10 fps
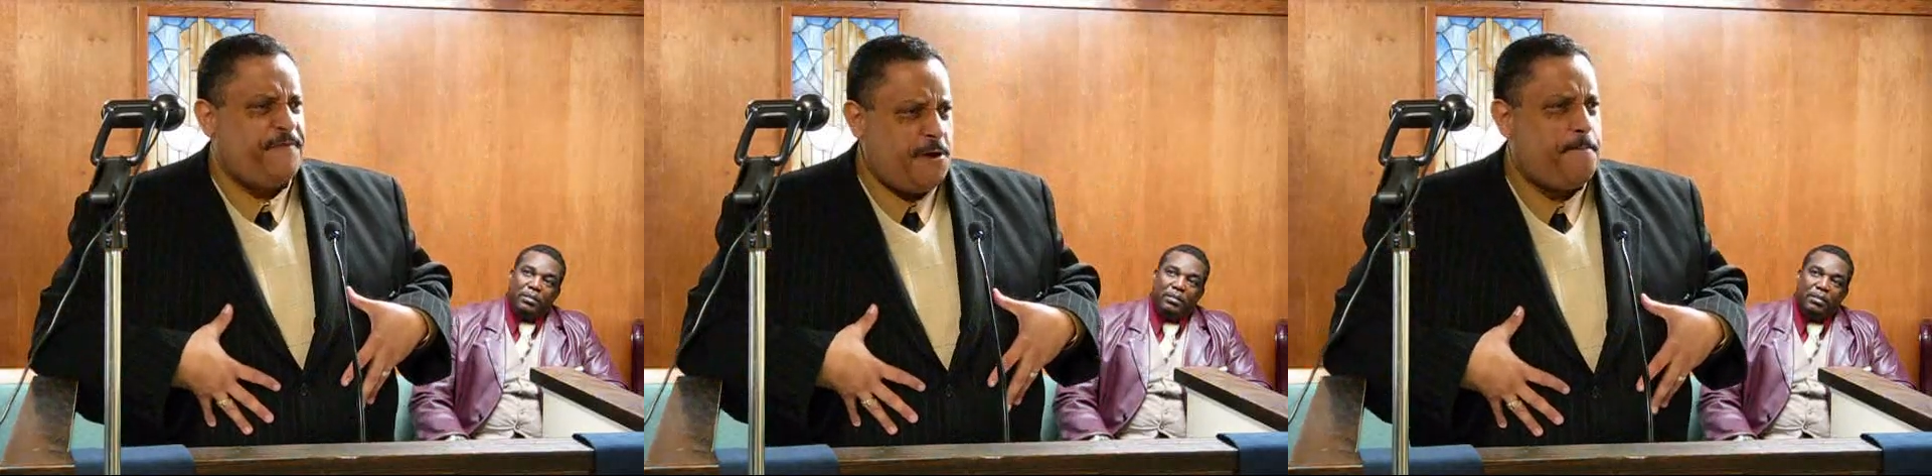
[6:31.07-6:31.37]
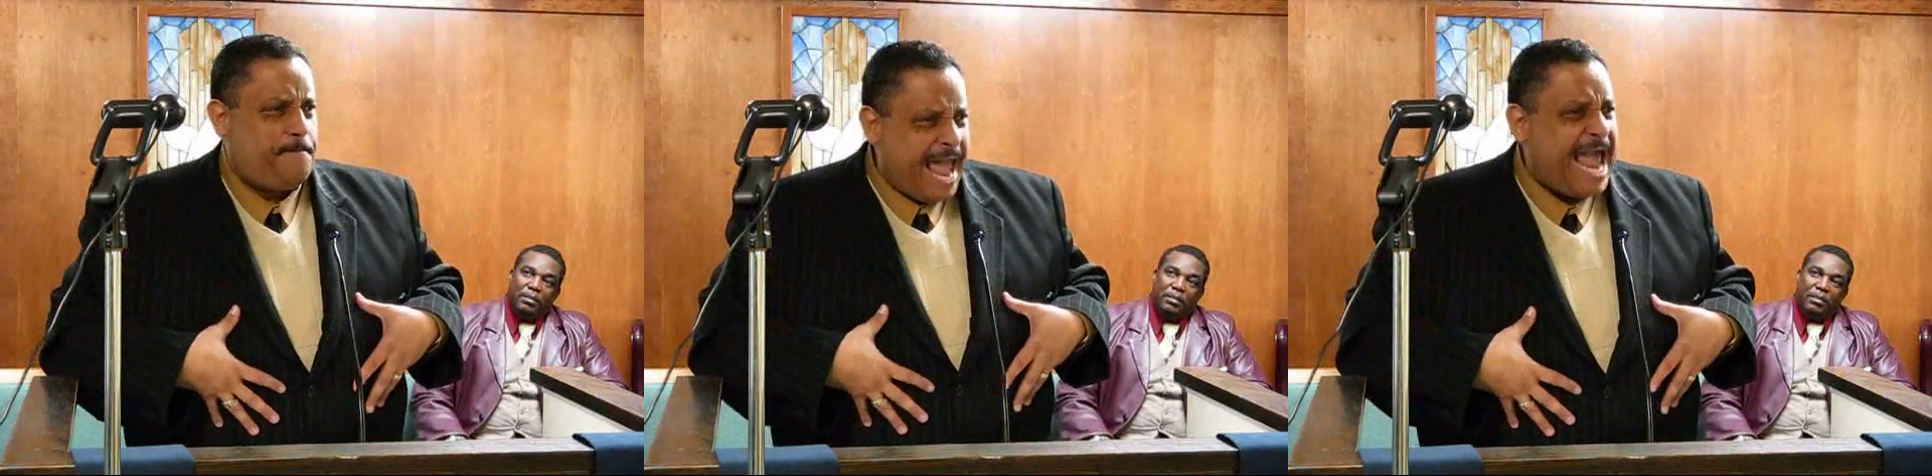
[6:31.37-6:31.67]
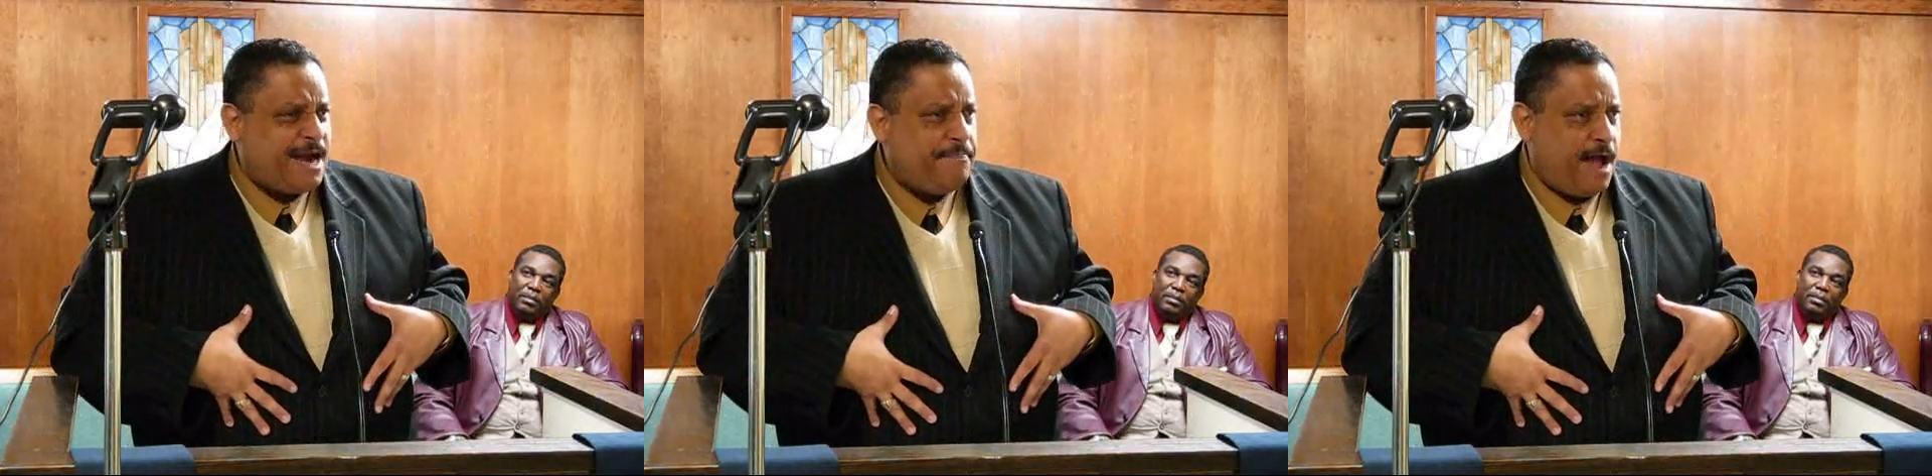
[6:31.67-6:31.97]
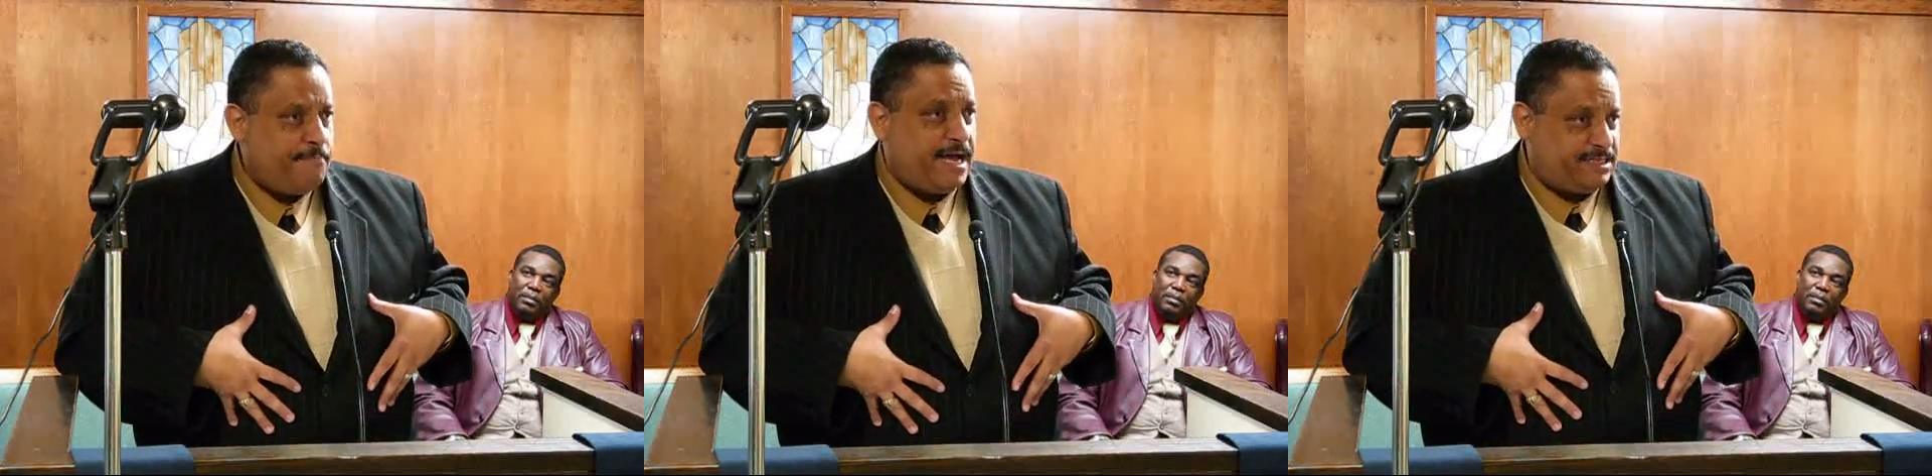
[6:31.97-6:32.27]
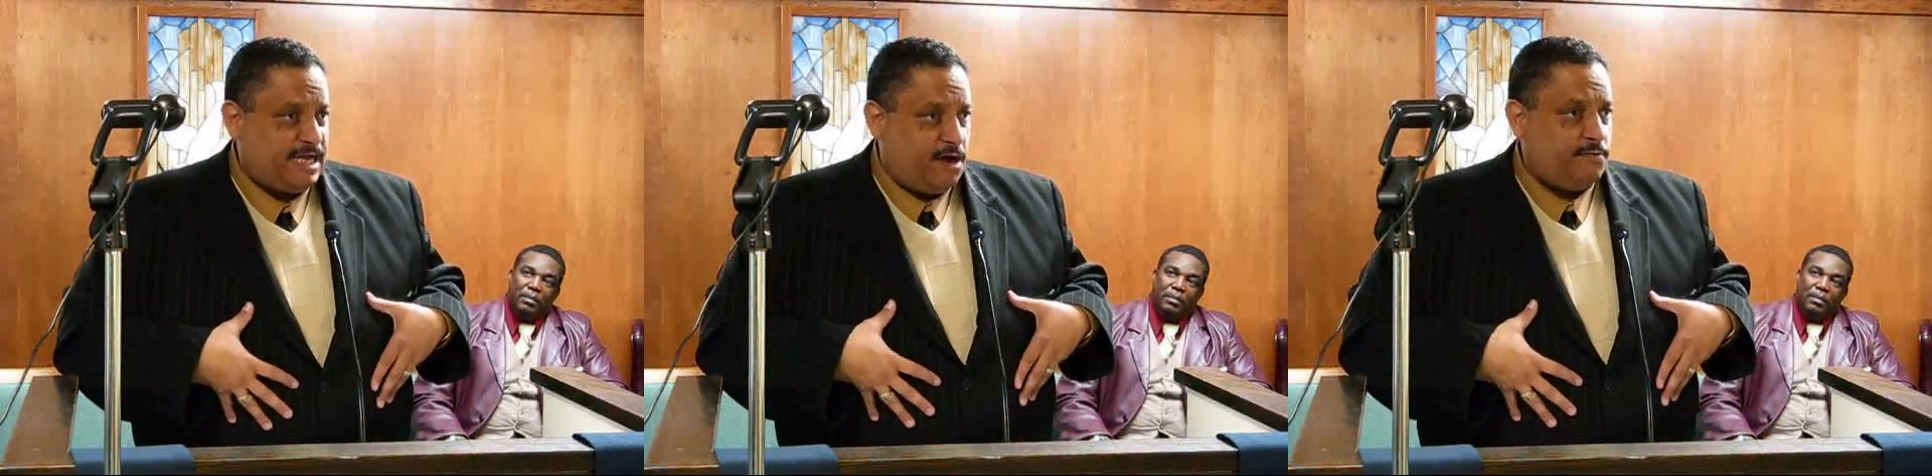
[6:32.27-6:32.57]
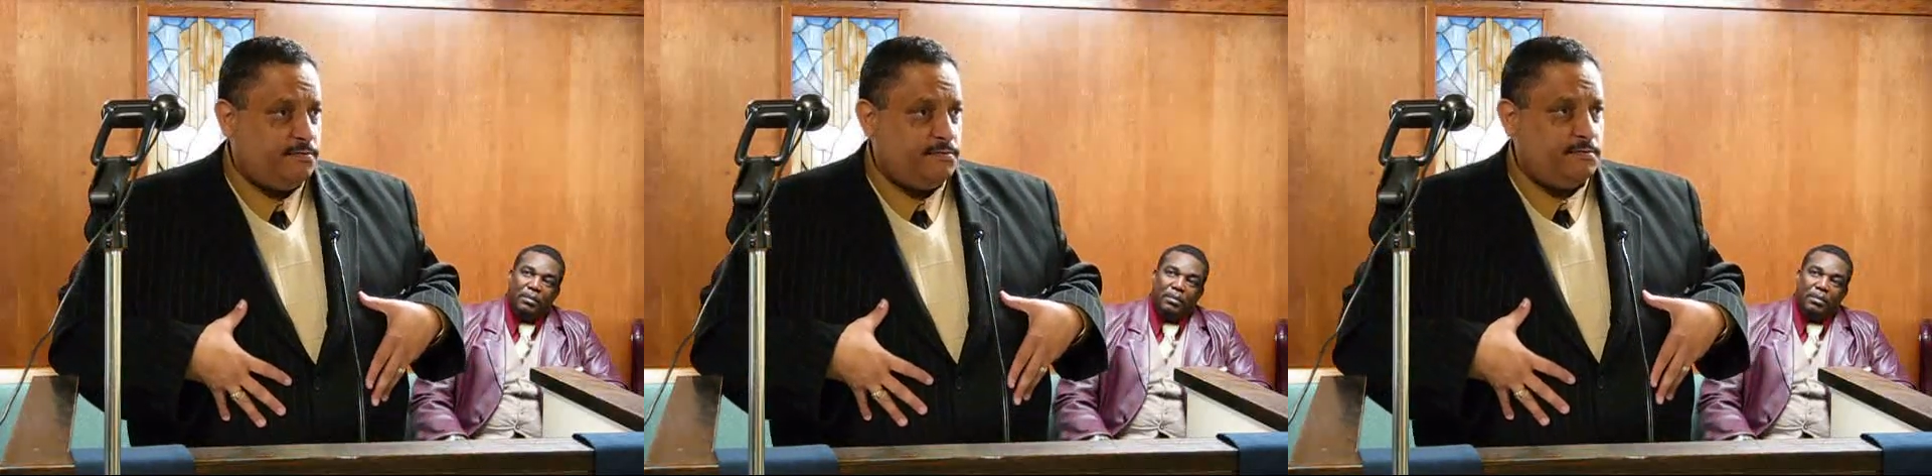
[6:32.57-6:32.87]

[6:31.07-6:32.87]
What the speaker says: feel bad about myself.